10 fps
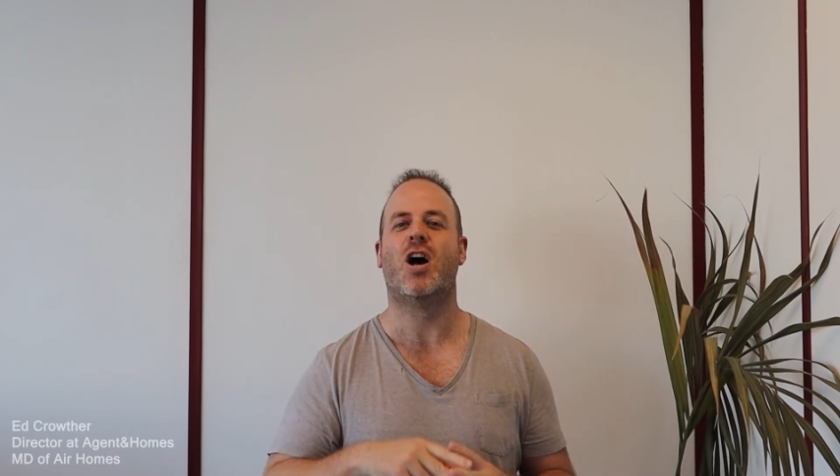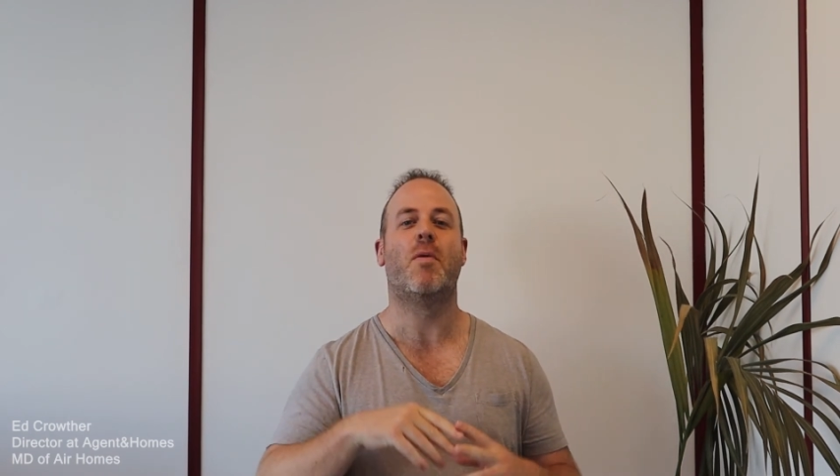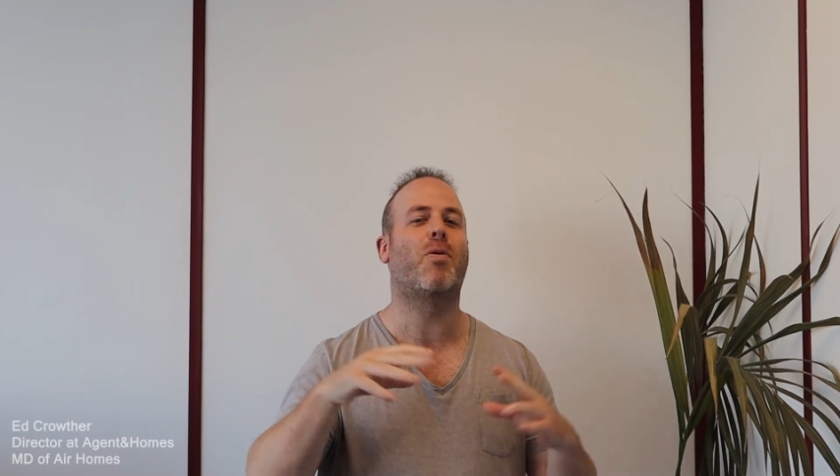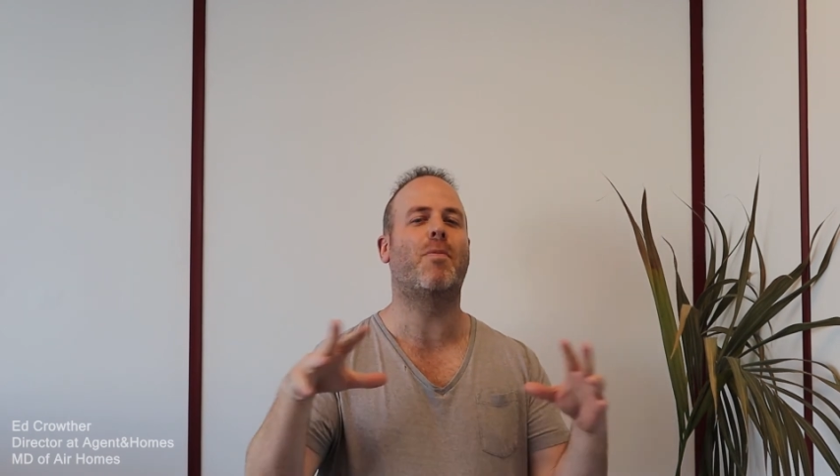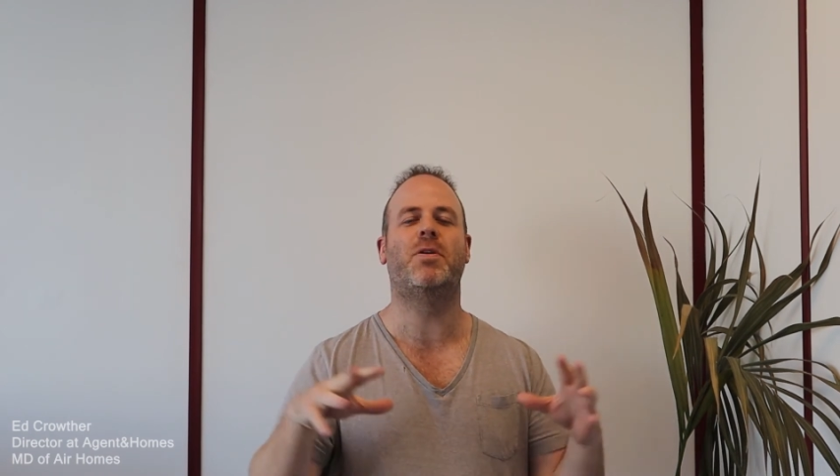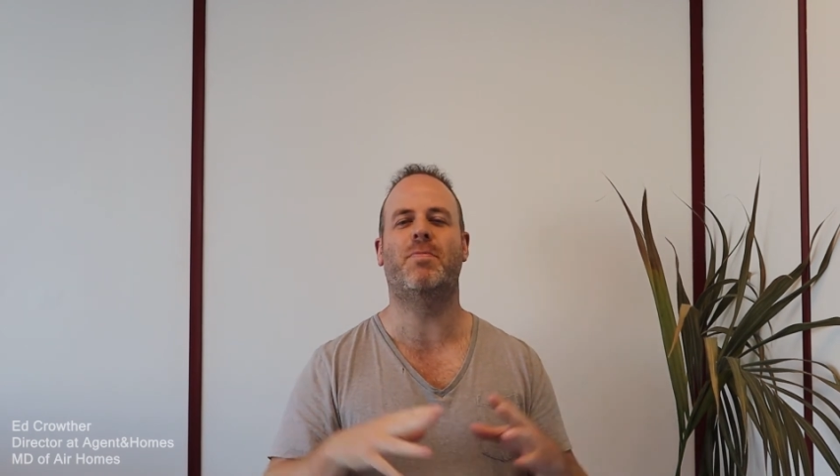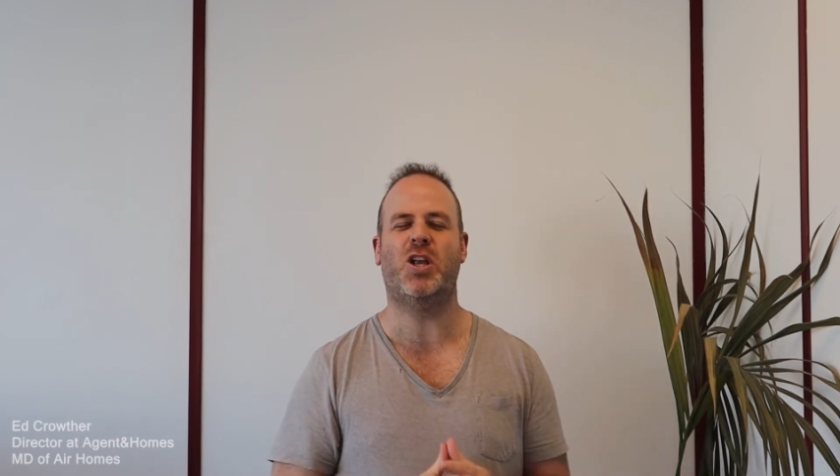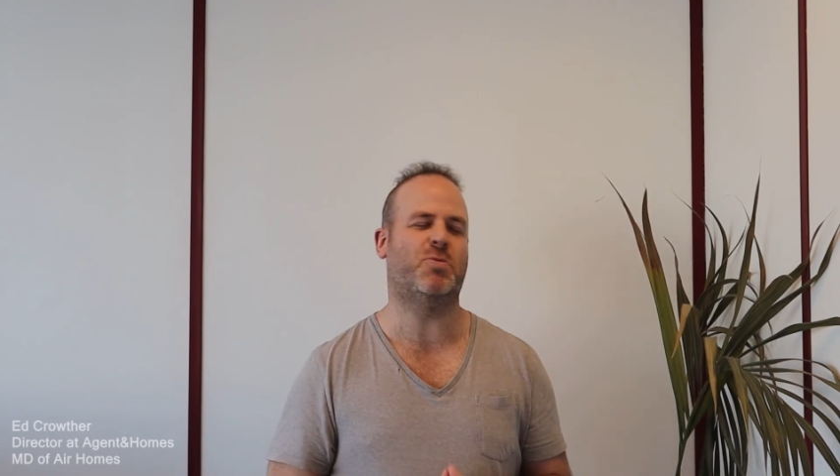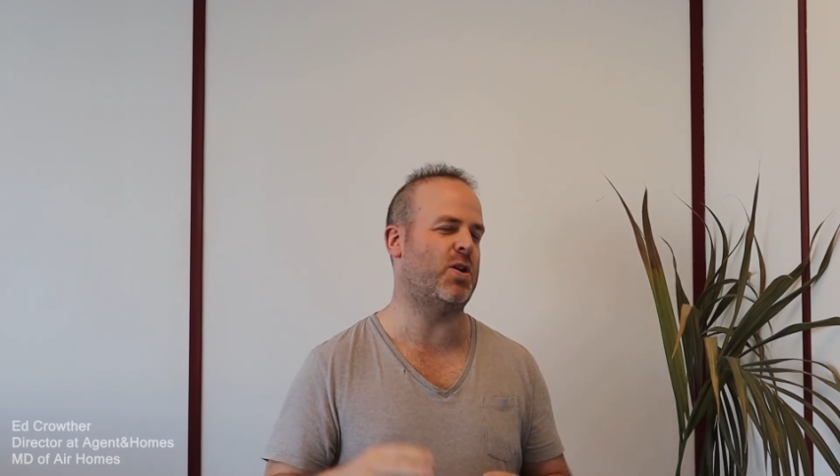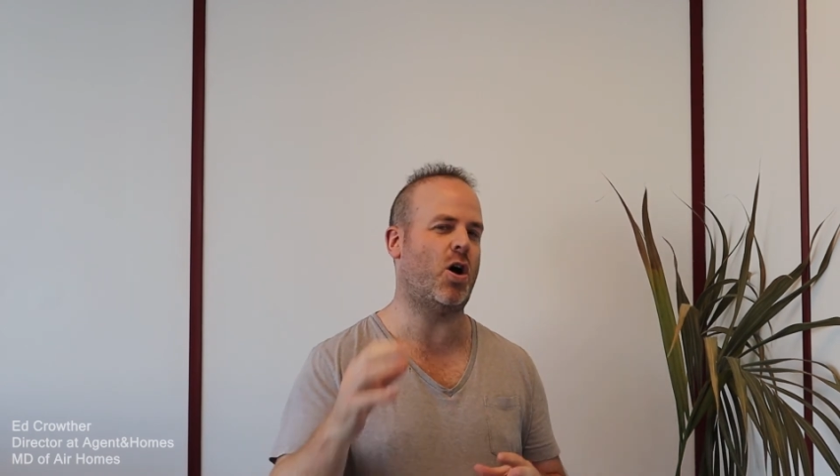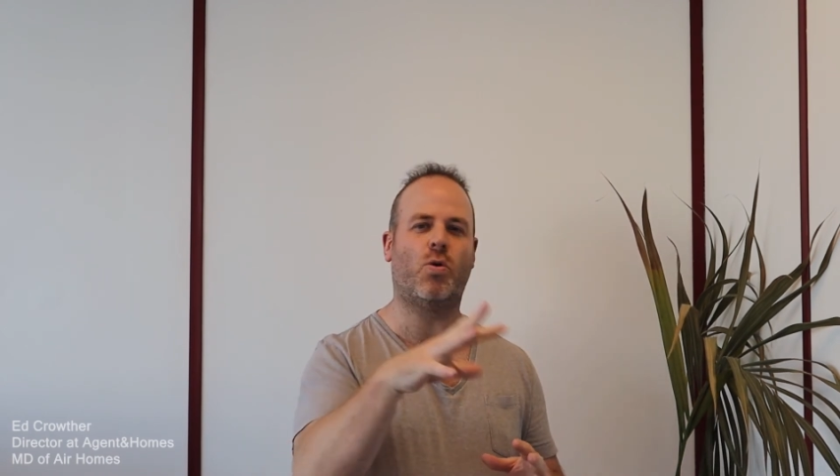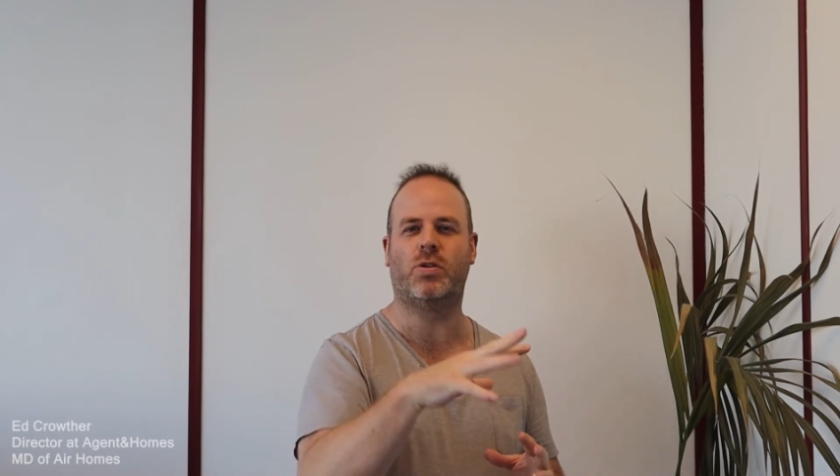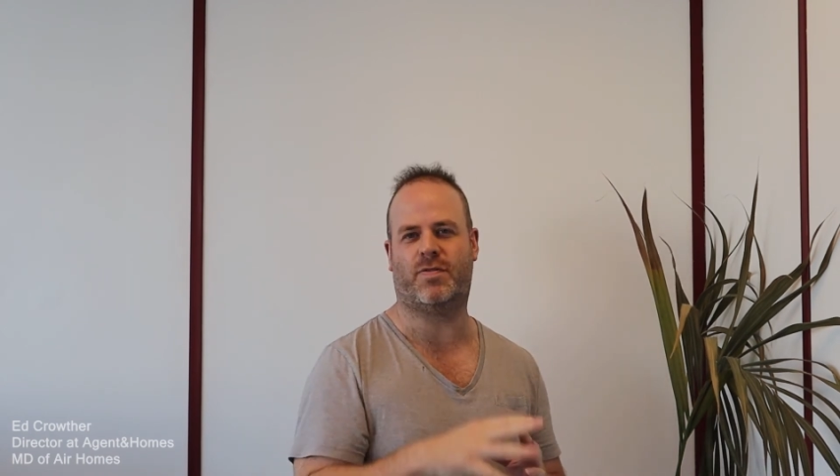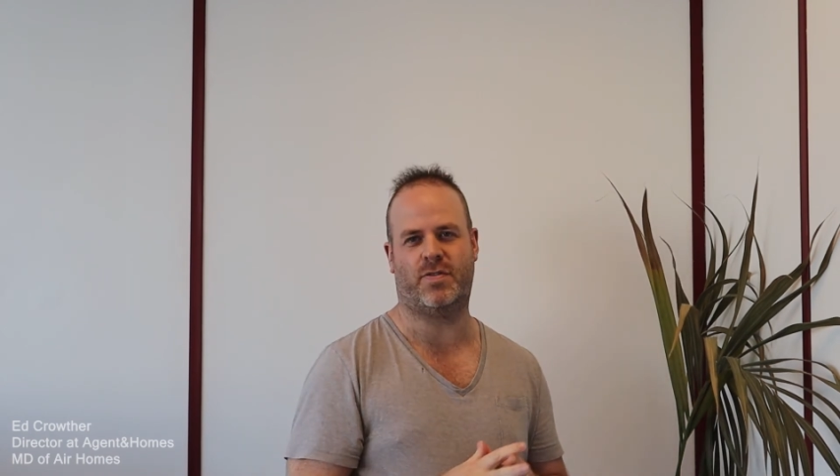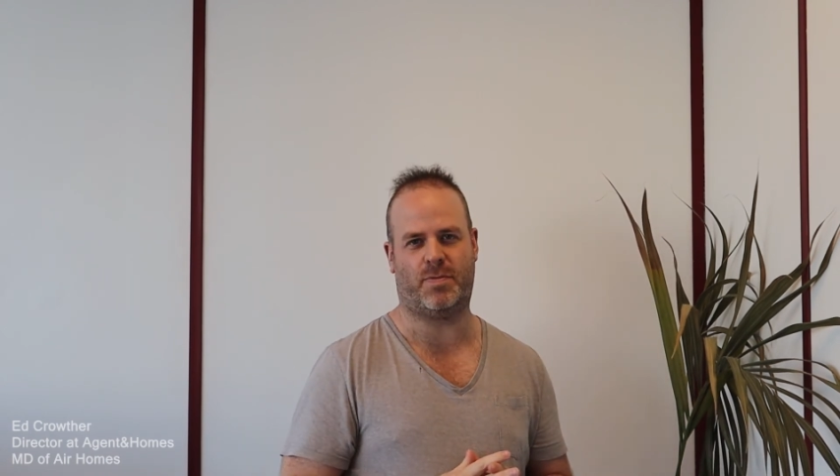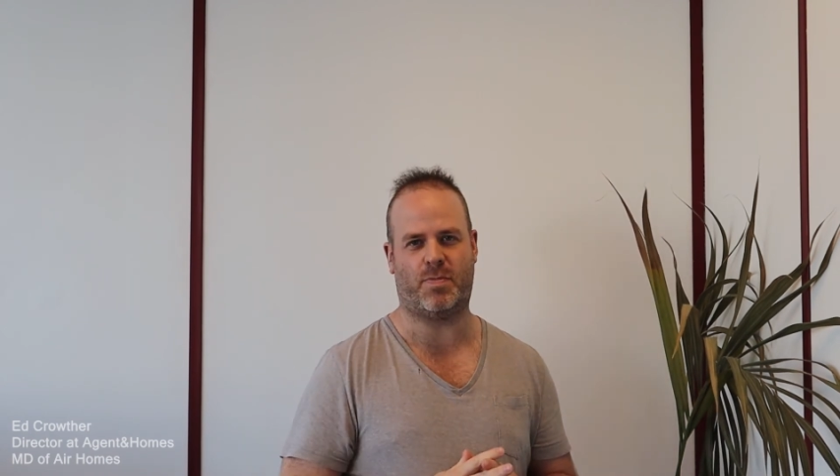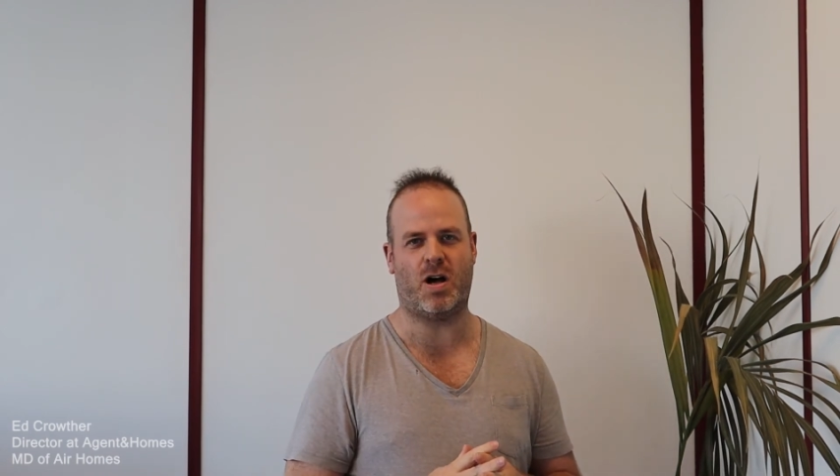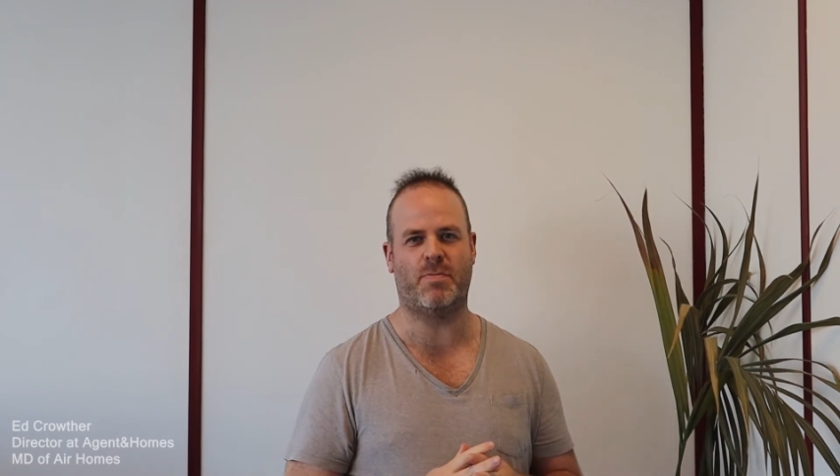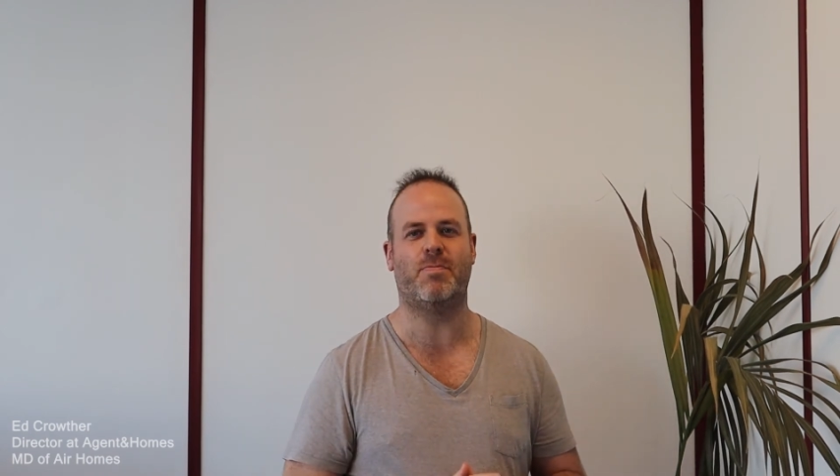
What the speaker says: Property management, a whole different department,